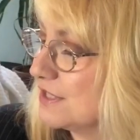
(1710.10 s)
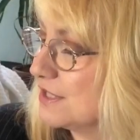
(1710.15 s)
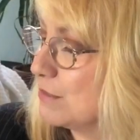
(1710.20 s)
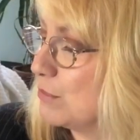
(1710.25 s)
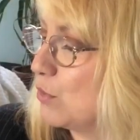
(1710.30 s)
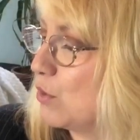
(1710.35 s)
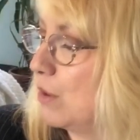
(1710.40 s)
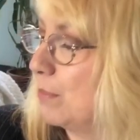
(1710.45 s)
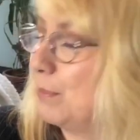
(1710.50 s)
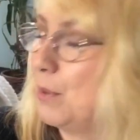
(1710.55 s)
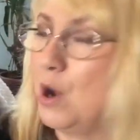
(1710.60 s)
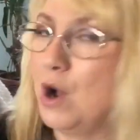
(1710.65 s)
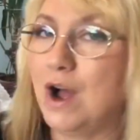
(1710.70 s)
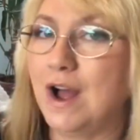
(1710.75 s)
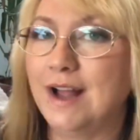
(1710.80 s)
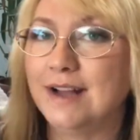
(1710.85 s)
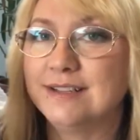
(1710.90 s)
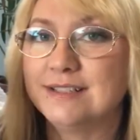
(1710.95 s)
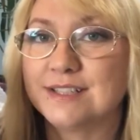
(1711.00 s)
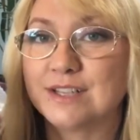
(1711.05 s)
some more
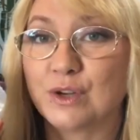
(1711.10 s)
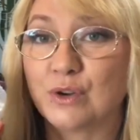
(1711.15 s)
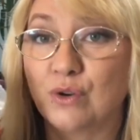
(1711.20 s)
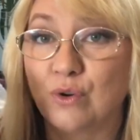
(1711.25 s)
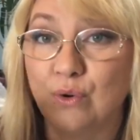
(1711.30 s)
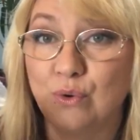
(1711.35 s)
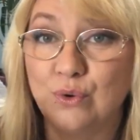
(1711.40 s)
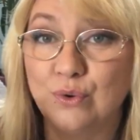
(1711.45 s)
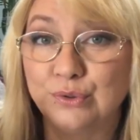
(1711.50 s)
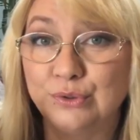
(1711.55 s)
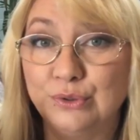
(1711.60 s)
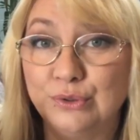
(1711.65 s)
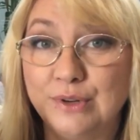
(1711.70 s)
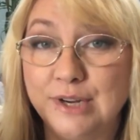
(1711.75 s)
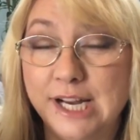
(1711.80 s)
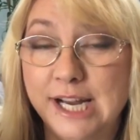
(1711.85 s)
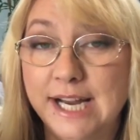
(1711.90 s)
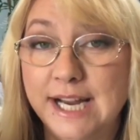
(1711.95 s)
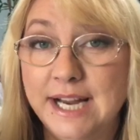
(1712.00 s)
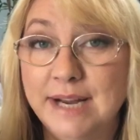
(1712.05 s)
Pond's cold
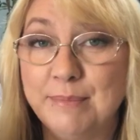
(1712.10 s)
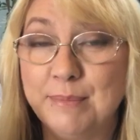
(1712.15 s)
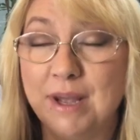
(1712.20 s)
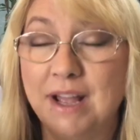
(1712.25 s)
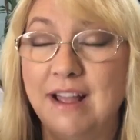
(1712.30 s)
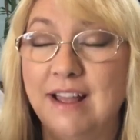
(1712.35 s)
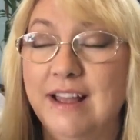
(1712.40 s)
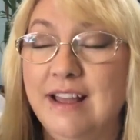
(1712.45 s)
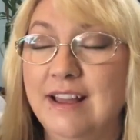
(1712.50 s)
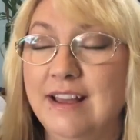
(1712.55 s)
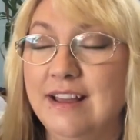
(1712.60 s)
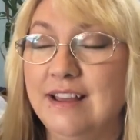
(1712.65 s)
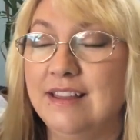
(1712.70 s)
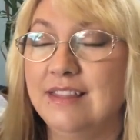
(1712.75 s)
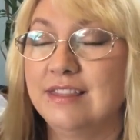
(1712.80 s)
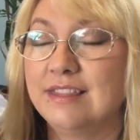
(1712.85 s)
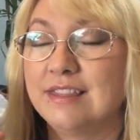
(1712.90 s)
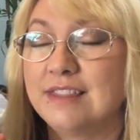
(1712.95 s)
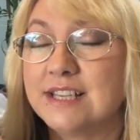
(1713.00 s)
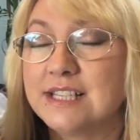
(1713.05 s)
cream.
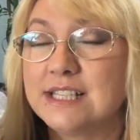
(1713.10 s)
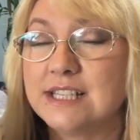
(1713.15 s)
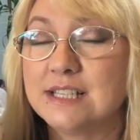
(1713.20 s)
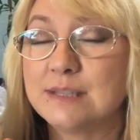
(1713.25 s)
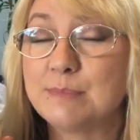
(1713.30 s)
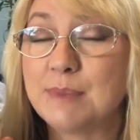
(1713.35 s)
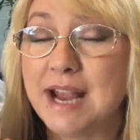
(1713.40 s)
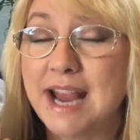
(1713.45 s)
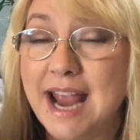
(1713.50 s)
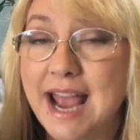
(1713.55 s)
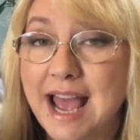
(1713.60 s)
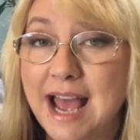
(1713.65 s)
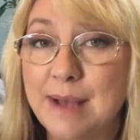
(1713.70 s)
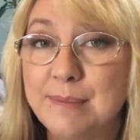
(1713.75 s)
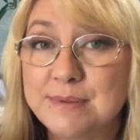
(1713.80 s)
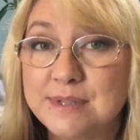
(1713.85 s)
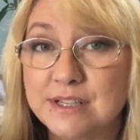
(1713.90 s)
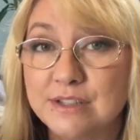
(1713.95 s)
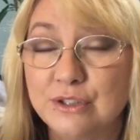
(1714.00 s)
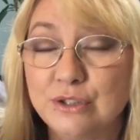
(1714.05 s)
This is my
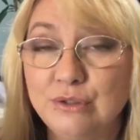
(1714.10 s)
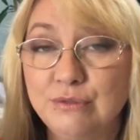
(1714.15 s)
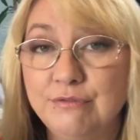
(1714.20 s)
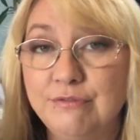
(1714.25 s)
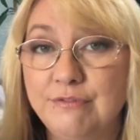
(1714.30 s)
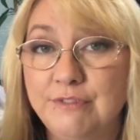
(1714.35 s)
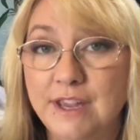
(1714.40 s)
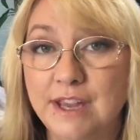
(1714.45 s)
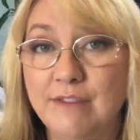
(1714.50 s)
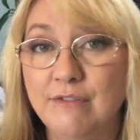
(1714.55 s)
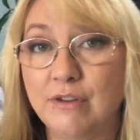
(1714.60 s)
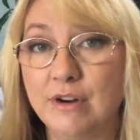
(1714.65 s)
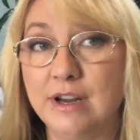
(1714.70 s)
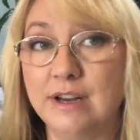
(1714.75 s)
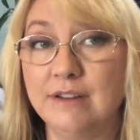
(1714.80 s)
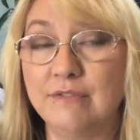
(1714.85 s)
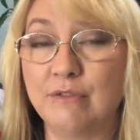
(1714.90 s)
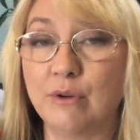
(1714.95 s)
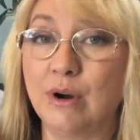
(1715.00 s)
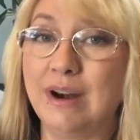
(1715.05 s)
absolute
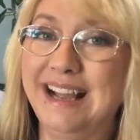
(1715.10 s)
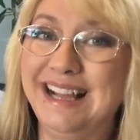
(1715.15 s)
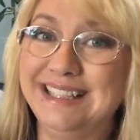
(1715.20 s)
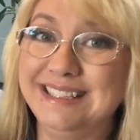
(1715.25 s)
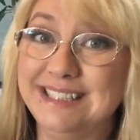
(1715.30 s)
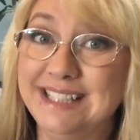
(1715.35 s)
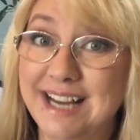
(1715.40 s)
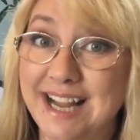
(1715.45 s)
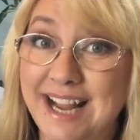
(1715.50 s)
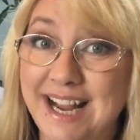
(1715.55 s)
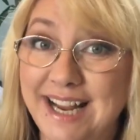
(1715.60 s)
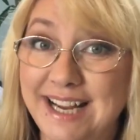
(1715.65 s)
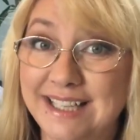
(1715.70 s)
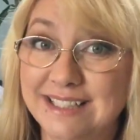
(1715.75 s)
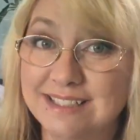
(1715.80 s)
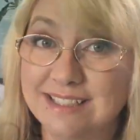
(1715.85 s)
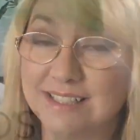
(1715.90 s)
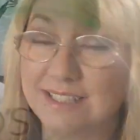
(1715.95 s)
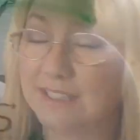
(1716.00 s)
favorite for at night.